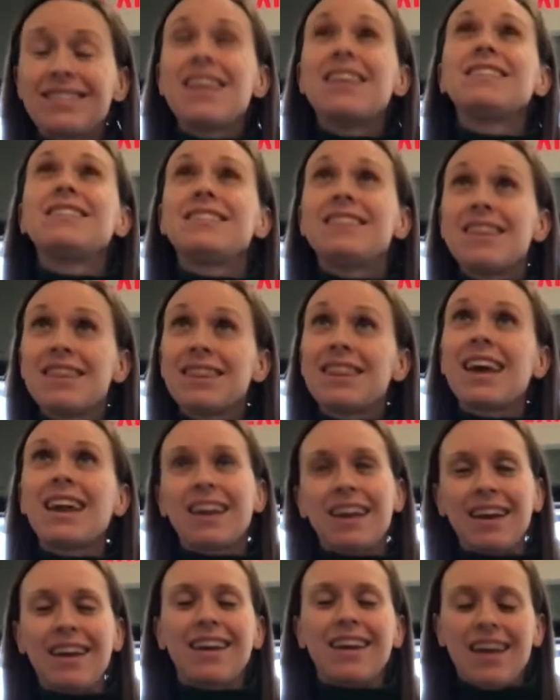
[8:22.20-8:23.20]

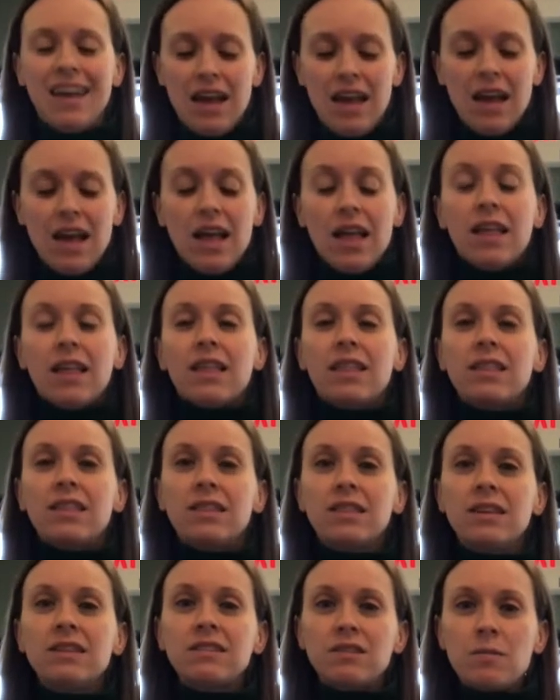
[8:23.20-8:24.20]
synthetic.
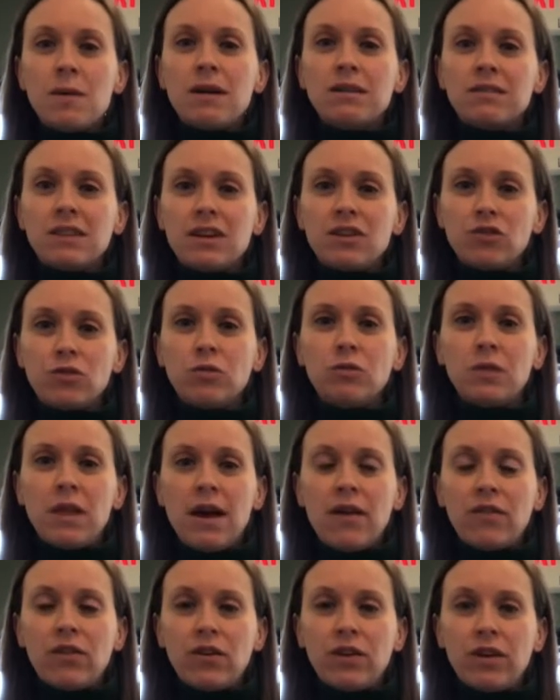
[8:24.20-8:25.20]
This smells like true
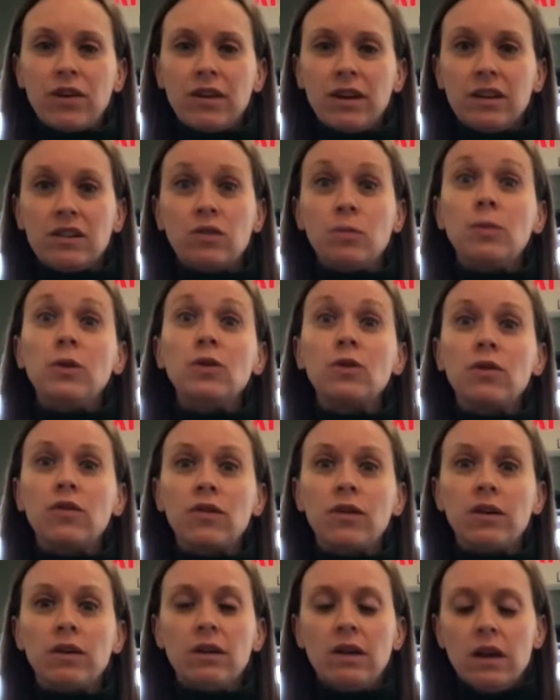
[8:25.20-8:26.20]
lavender. It's
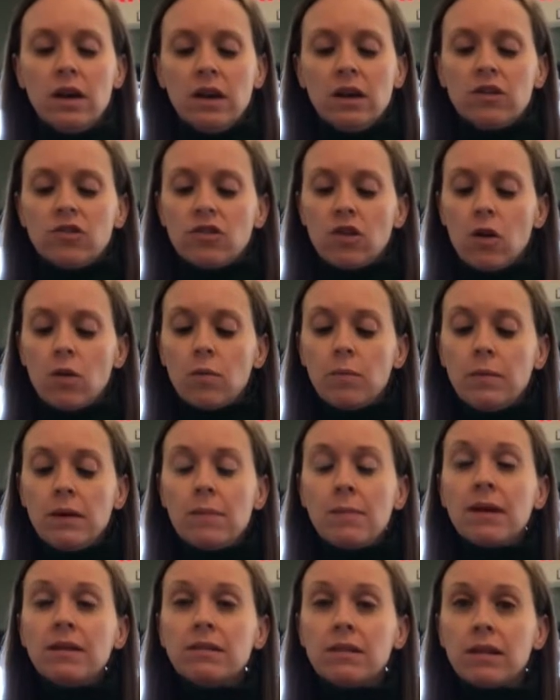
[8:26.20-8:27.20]
beautiful. So Meme
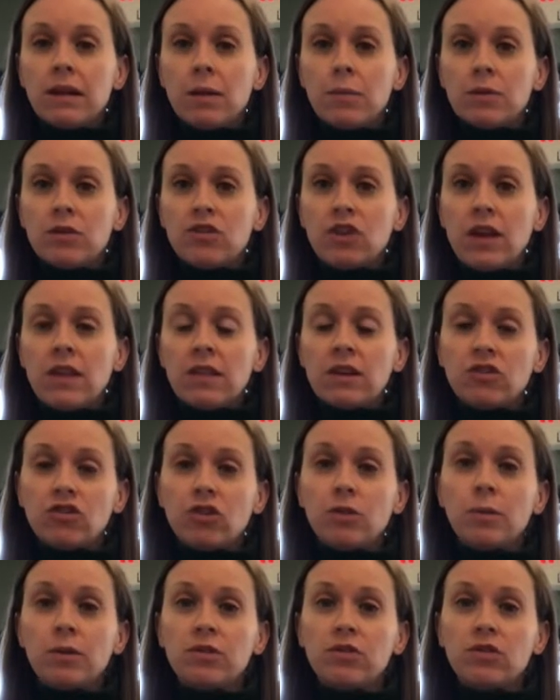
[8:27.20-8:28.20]
has a Lampe Berger that
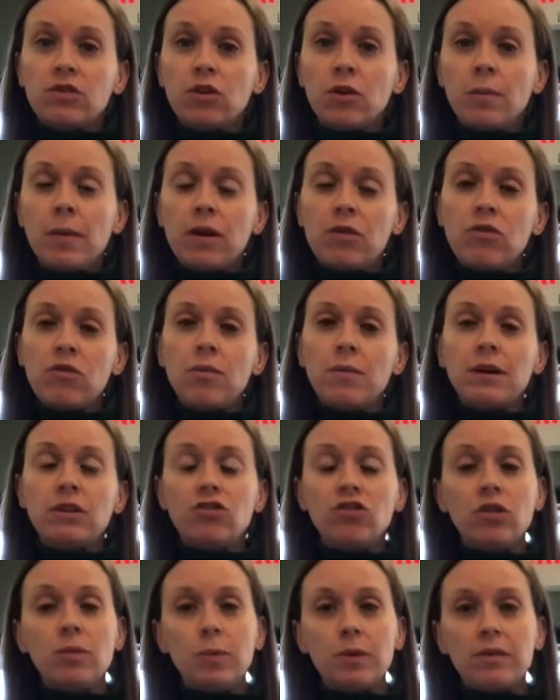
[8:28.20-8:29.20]
she burns in her bedroom, and
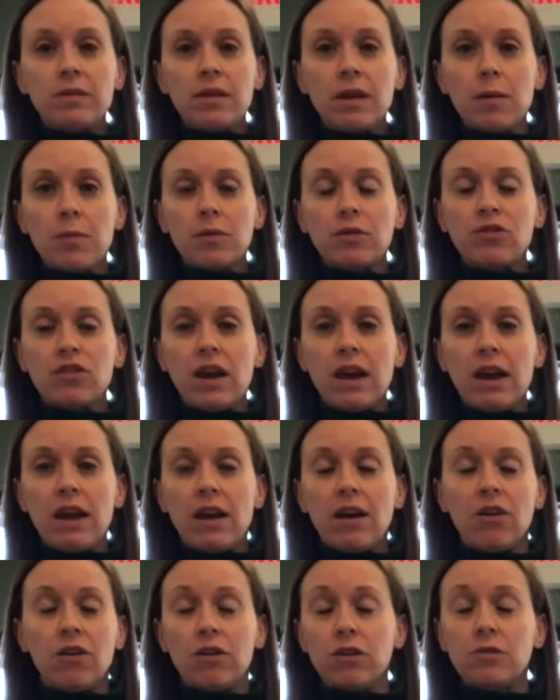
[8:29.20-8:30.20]
she puts Lampe Berger,
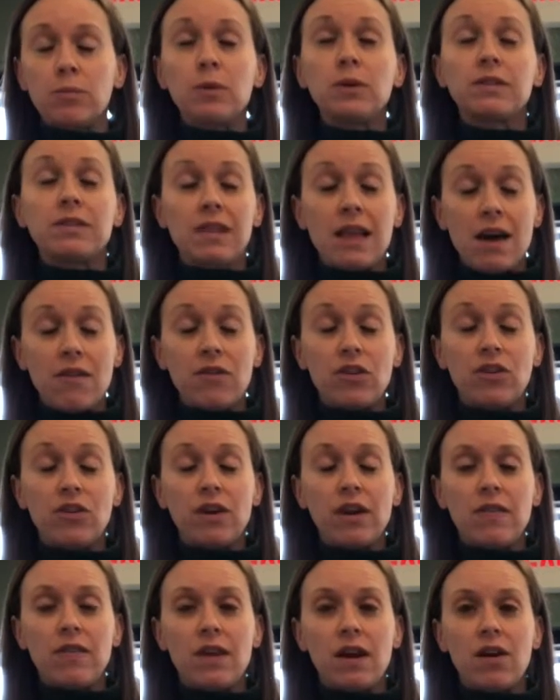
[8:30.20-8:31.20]
or puts lavender
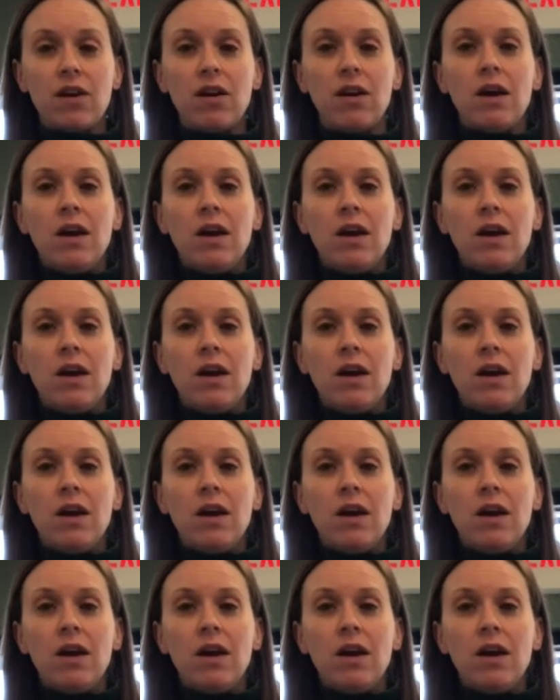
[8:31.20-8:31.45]
in there